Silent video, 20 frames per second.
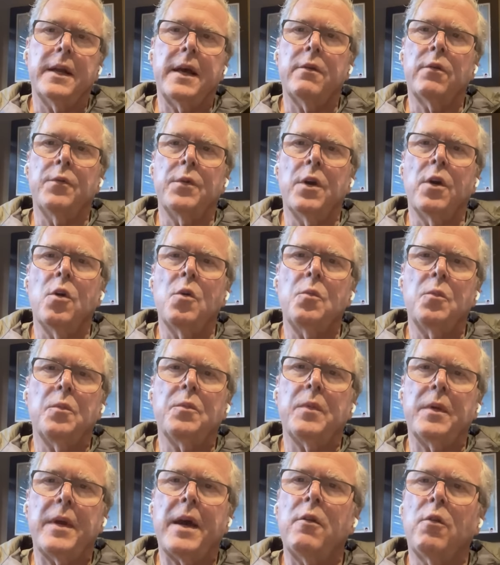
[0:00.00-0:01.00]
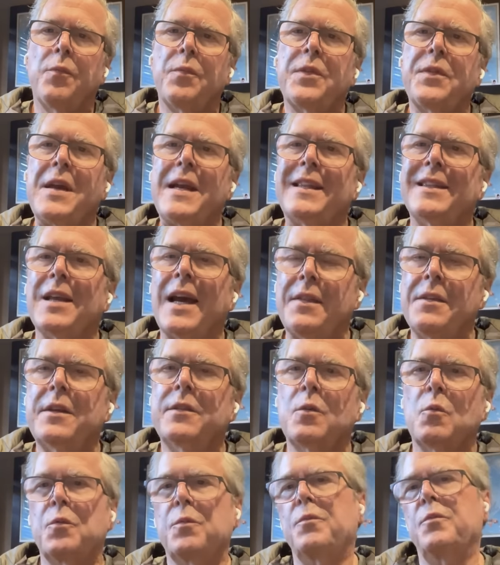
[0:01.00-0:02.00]
And I don't know. I don't think. I
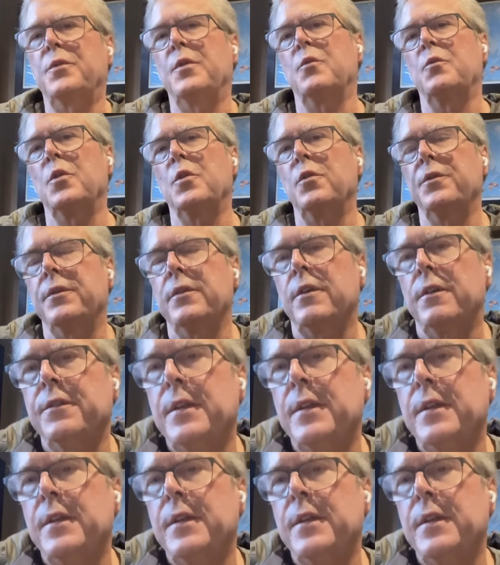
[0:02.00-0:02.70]
think the the rule